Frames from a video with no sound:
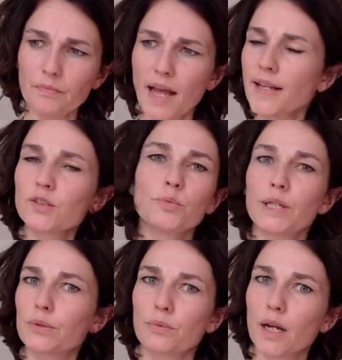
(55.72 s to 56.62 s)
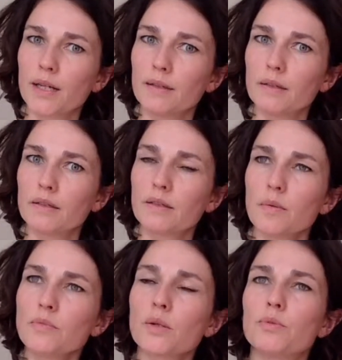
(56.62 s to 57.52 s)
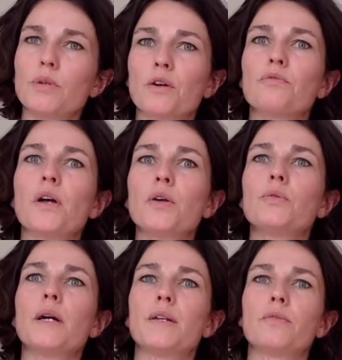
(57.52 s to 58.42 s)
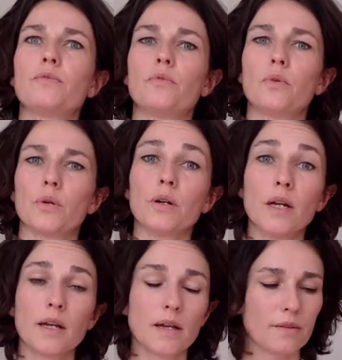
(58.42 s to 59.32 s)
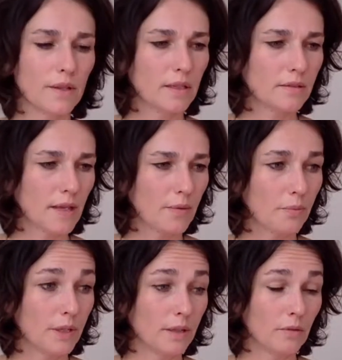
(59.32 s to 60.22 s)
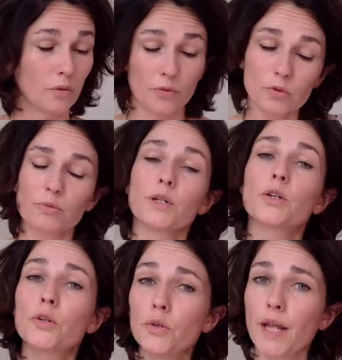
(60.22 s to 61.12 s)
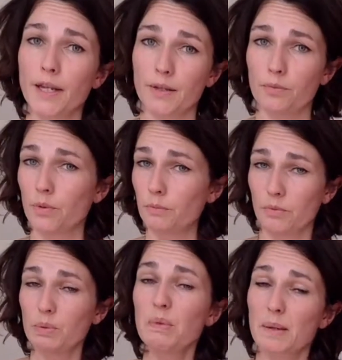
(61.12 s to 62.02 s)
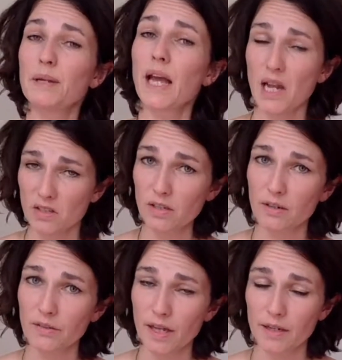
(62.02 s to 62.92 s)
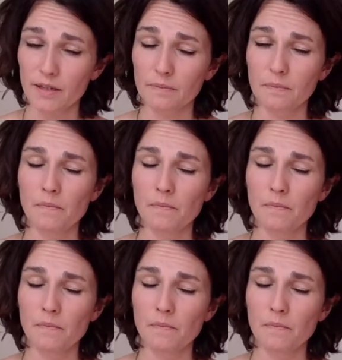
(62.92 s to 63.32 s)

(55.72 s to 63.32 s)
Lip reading: And that's weird, right? Sometimes we are evaluated for things that of course we're good at it, we may be excellent at it,